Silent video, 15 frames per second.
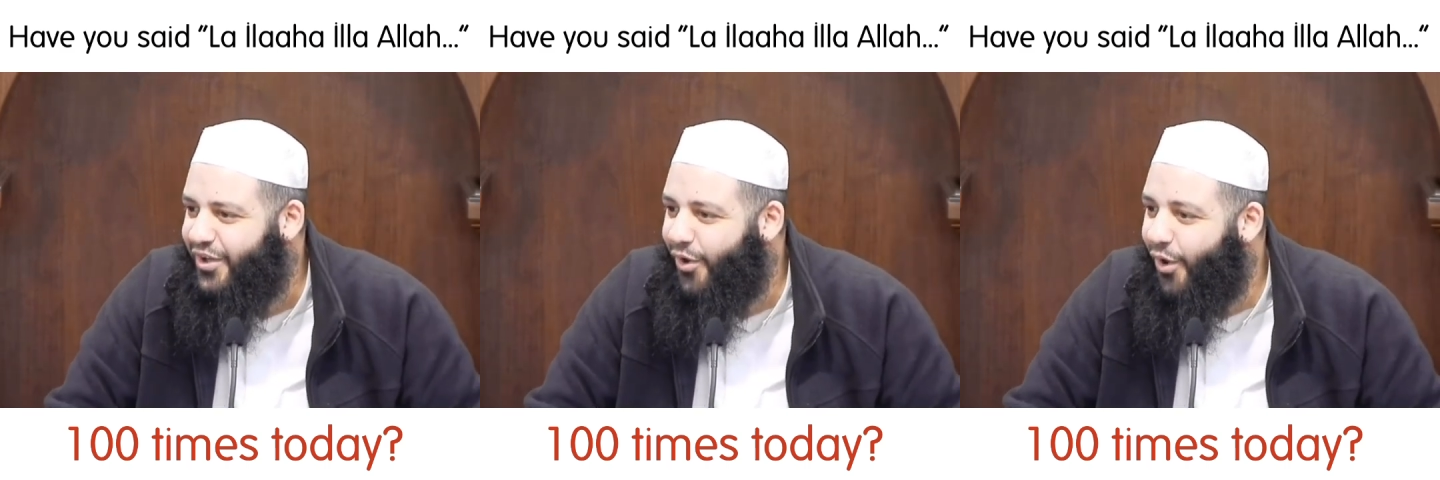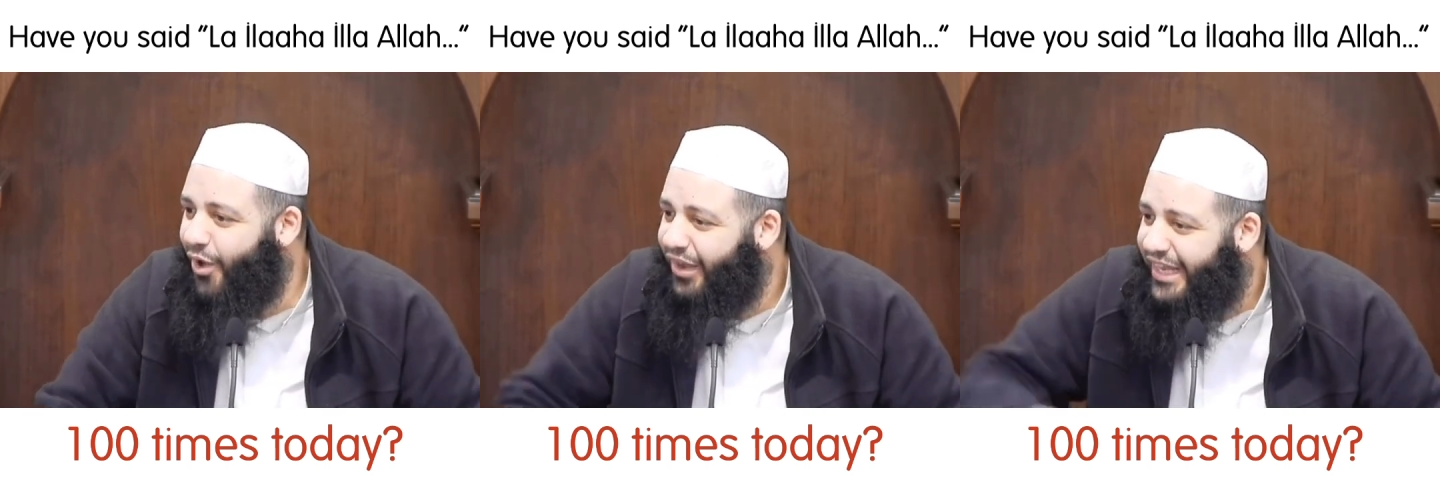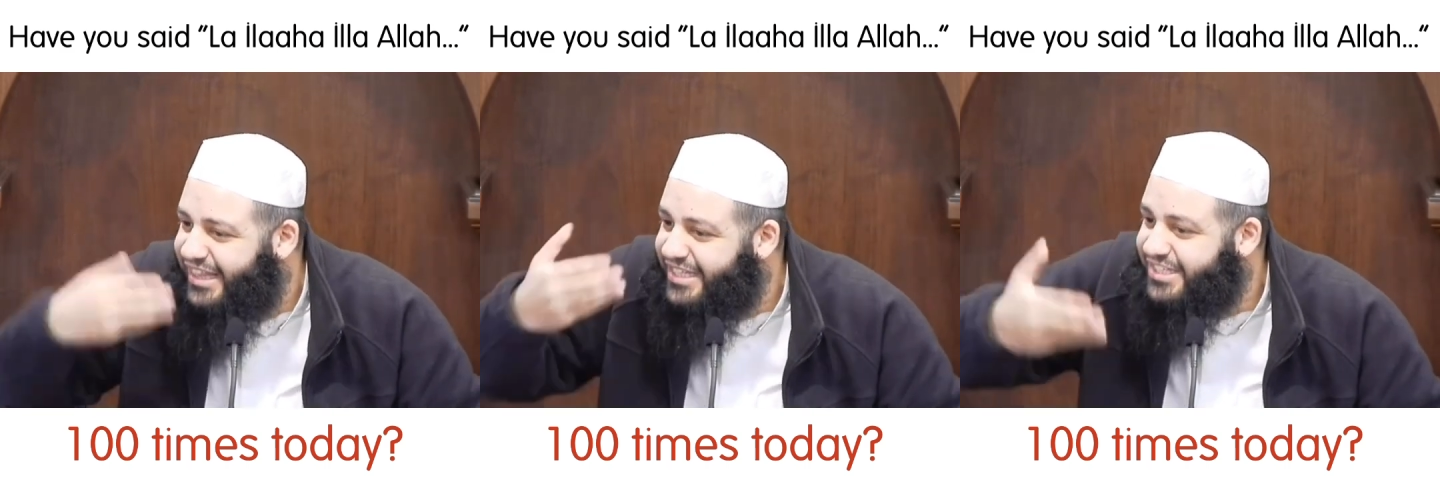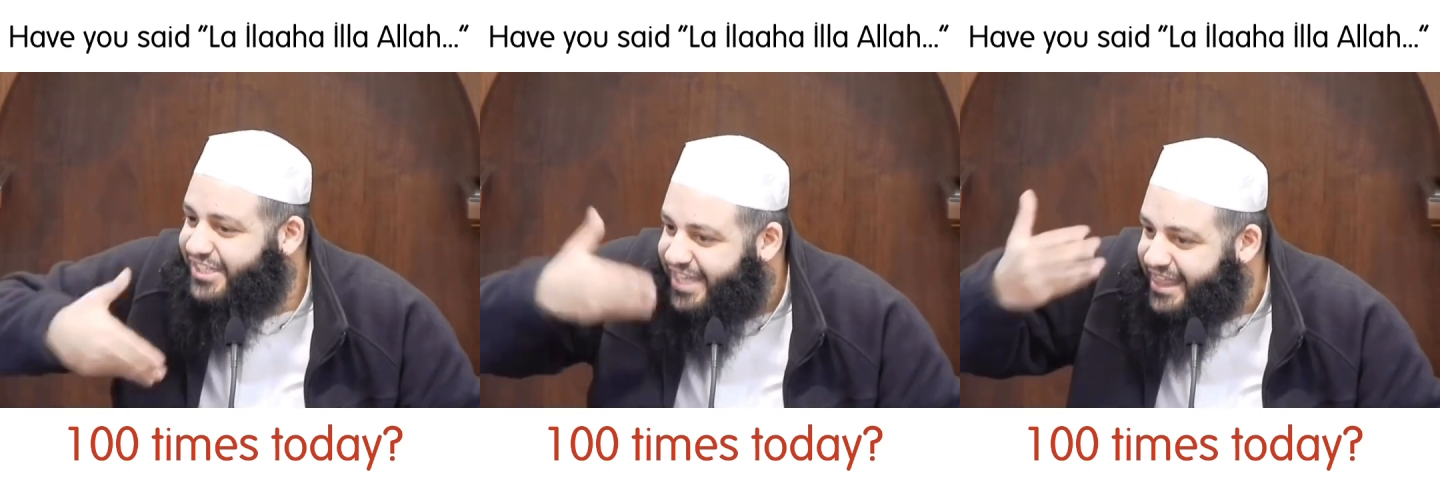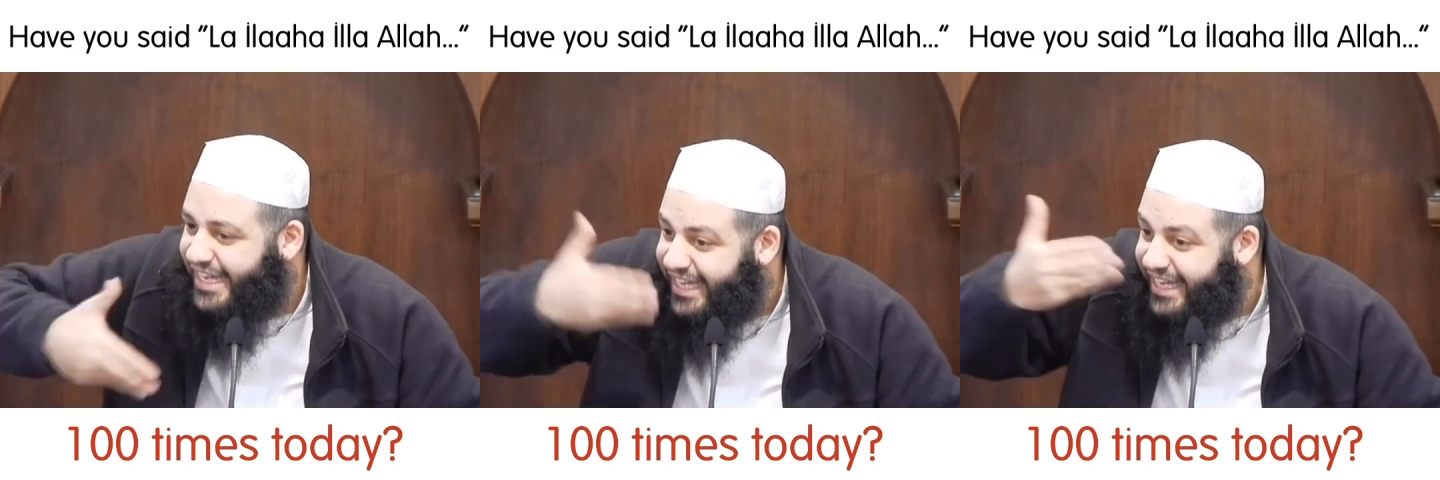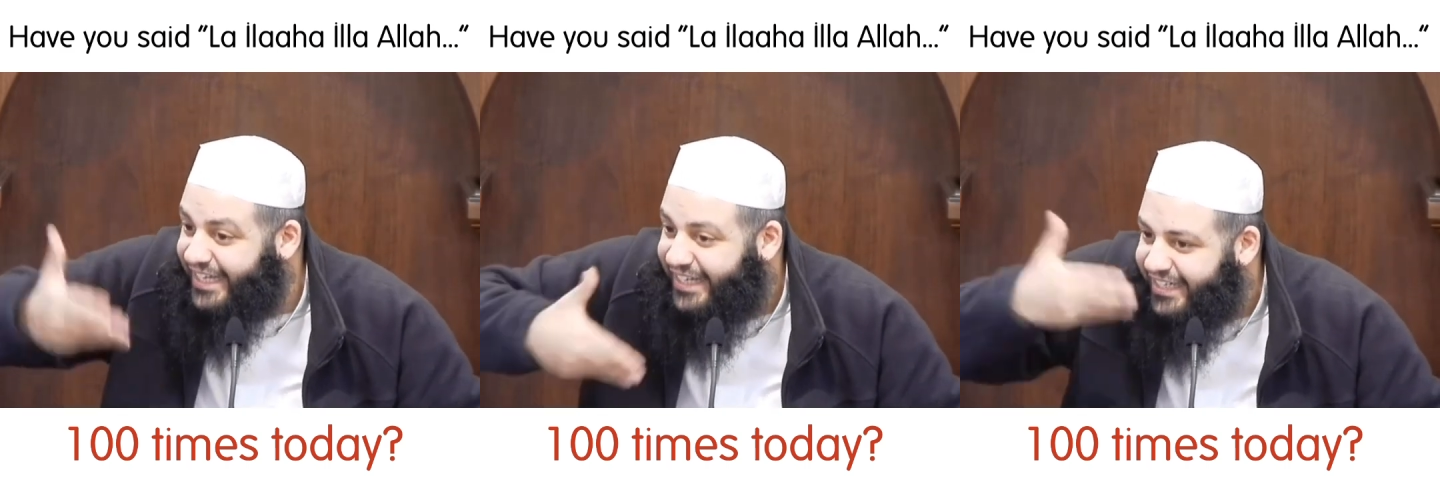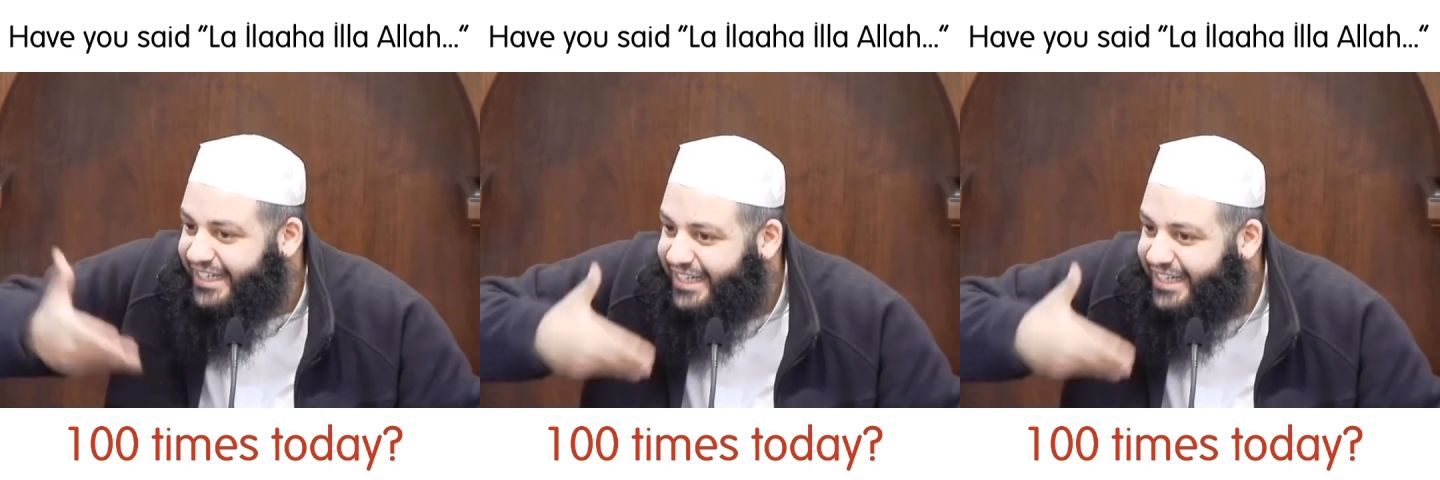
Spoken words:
all of this dhikr.